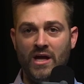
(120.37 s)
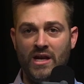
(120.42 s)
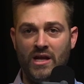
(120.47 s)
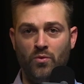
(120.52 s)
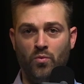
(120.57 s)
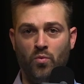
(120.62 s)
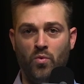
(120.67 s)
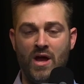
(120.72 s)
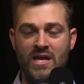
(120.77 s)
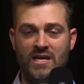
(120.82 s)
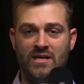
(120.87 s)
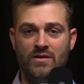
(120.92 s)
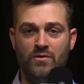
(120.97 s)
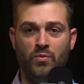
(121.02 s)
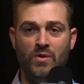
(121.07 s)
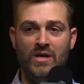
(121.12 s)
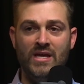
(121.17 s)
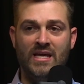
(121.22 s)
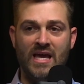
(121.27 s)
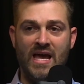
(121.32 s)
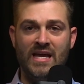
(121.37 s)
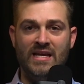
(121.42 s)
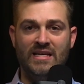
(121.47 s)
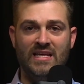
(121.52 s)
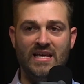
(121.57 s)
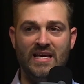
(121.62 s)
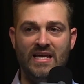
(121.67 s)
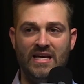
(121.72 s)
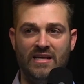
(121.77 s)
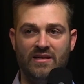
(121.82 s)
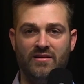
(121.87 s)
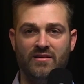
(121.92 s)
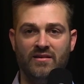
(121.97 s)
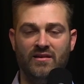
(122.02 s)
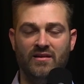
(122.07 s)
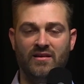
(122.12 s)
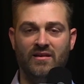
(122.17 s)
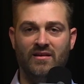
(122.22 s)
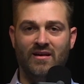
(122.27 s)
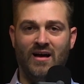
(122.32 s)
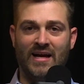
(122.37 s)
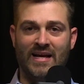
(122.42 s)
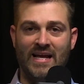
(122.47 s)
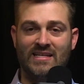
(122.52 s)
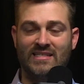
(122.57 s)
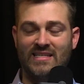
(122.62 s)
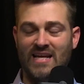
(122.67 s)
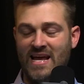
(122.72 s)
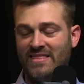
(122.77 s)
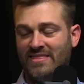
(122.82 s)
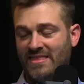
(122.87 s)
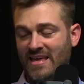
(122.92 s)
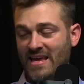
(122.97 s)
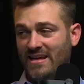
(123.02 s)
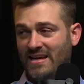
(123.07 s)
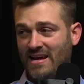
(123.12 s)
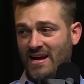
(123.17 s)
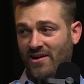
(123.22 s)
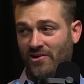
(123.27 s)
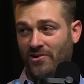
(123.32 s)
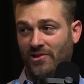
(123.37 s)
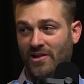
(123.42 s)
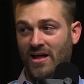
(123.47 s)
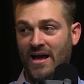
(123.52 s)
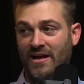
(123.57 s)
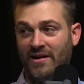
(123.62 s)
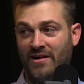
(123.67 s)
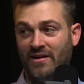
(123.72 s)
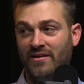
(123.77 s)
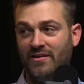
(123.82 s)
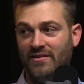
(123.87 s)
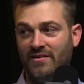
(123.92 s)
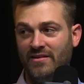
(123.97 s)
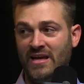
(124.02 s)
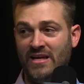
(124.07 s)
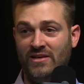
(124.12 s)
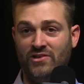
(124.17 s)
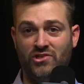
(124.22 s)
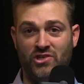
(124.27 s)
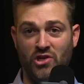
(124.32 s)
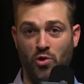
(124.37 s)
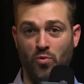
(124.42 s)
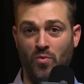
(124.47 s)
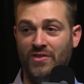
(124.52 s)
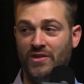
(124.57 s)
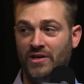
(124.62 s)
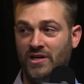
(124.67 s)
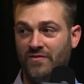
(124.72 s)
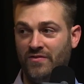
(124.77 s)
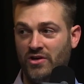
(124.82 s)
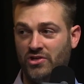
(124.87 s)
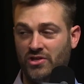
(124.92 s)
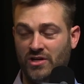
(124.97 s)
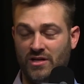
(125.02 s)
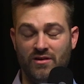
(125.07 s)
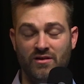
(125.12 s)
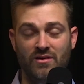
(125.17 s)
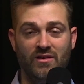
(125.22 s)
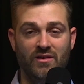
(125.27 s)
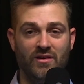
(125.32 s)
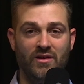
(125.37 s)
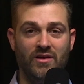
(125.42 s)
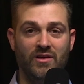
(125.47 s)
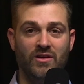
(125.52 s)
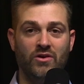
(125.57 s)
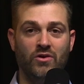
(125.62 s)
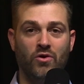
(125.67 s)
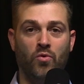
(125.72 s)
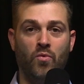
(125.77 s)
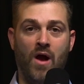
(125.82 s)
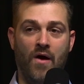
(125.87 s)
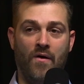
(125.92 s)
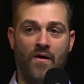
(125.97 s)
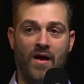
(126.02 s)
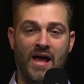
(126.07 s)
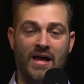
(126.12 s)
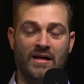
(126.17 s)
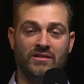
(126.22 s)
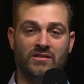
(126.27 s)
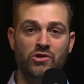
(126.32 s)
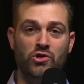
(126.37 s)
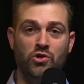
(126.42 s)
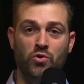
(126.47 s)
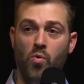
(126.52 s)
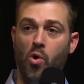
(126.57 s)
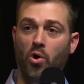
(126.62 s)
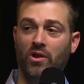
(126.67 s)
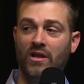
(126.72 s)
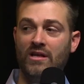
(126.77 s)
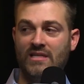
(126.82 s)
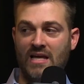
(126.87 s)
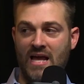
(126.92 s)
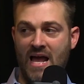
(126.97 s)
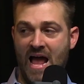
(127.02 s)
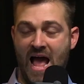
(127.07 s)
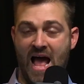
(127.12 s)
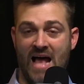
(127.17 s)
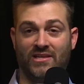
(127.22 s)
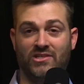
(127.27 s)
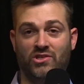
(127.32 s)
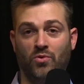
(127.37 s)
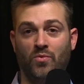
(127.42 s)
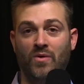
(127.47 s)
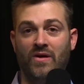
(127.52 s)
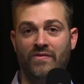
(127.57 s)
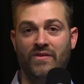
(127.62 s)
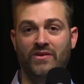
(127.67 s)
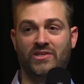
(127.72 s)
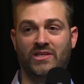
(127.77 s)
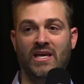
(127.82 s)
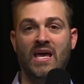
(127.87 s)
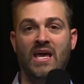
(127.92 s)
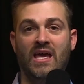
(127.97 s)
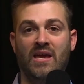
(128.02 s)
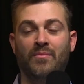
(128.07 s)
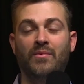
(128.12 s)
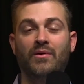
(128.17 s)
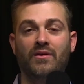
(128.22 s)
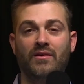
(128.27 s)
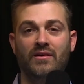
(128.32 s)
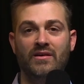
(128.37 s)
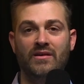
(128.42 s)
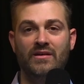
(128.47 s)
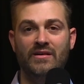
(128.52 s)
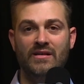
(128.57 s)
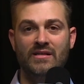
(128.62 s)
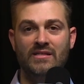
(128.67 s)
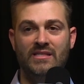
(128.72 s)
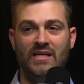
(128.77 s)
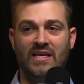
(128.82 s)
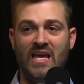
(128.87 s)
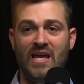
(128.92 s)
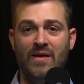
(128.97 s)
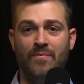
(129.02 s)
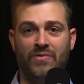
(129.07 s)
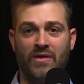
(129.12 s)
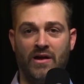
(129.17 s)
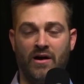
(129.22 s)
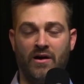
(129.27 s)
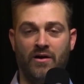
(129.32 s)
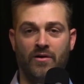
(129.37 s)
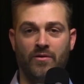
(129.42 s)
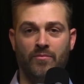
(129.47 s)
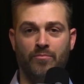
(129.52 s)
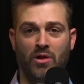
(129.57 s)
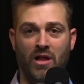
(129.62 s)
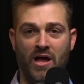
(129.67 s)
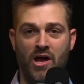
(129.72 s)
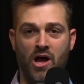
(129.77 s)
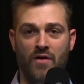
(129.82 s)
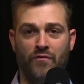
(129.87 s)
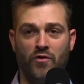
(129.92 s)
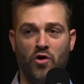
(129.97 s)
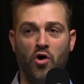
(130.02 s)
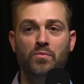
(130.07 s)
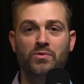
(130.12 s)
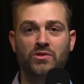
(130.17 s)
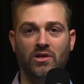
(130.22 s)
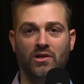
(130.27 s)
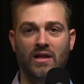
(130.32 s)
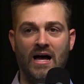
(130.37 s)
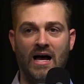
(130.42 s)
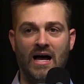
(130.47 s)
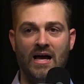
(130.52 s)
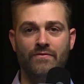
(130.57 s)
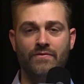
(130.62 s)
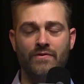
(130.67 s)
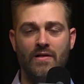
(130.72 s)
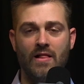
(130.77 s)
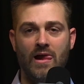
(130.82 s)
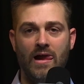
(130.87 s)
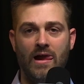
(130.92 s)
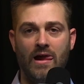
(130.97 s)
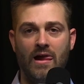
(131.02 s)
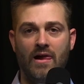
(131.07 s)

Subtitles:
win in week 18 against, I think, Carolina and still win the division. Whereas New Orleans has to win this game to keep their playoff hopes alive.